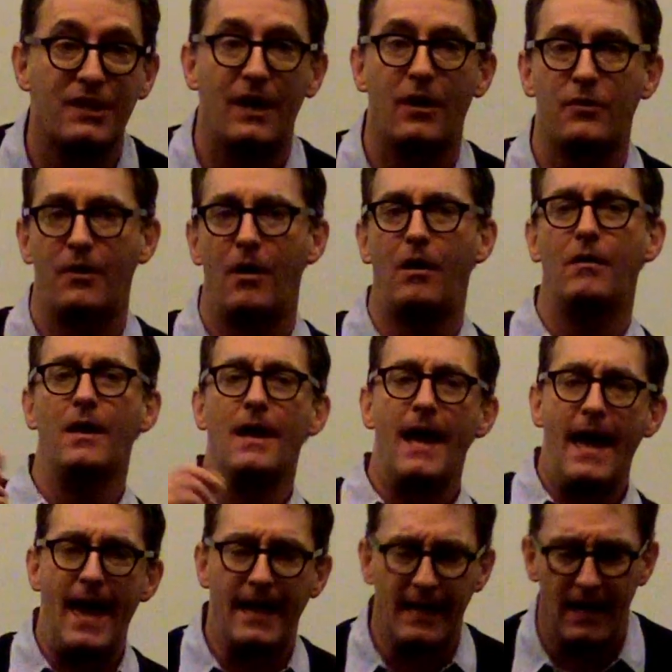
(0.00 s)
You know, they're all
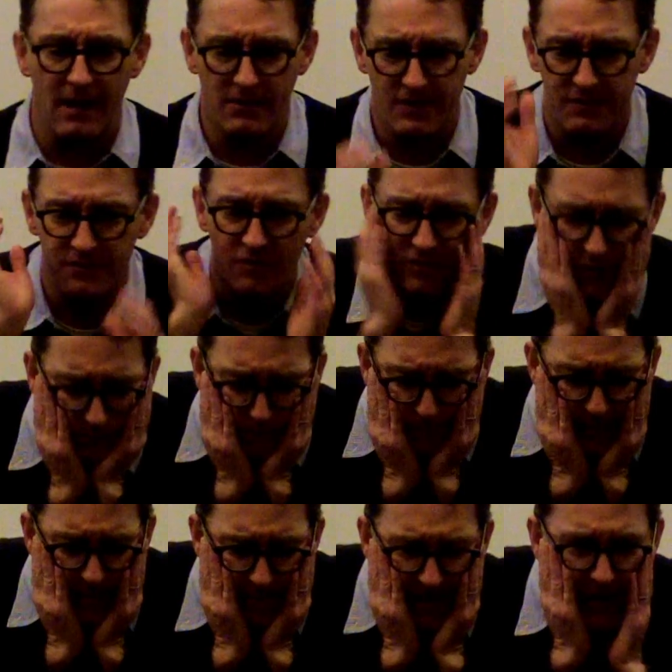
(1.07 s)
hanging out, just all
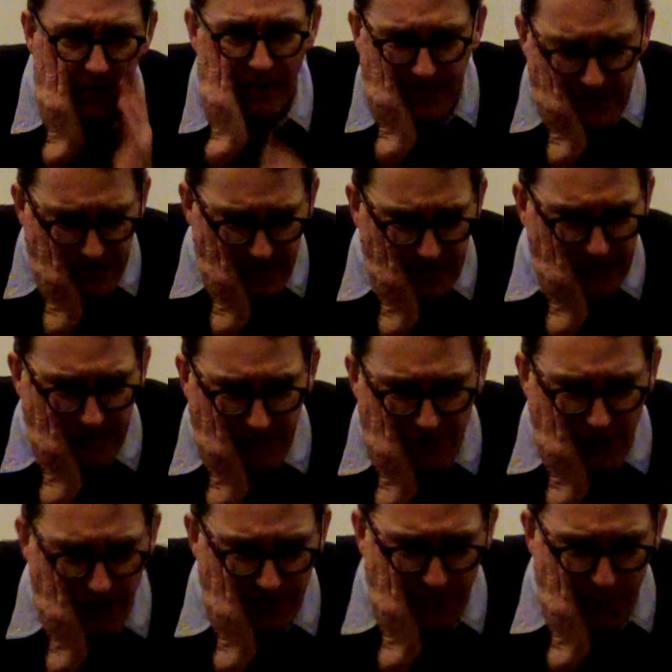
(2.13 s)
bummed out, like sitting in
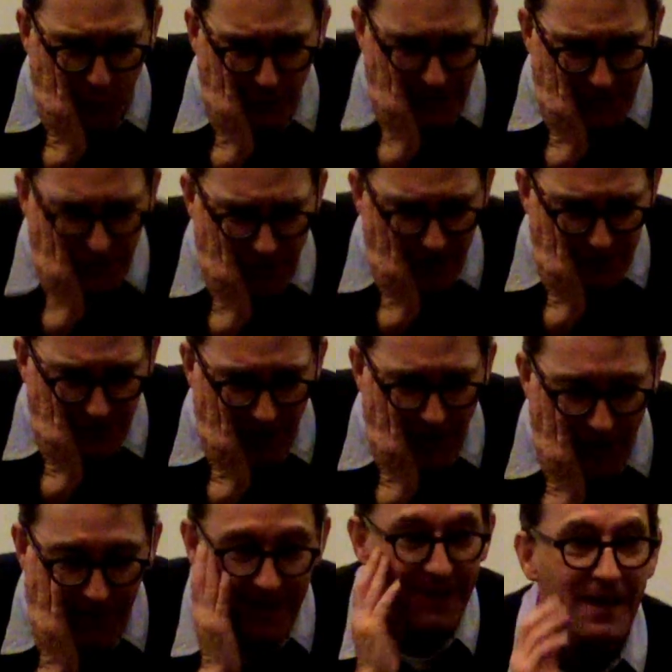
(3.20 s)
chairs, folding chairs in the
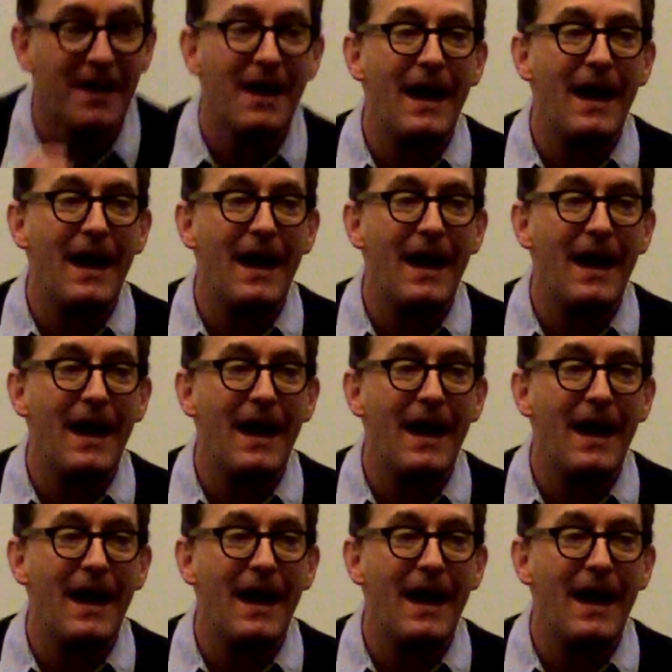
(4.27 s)
hallway.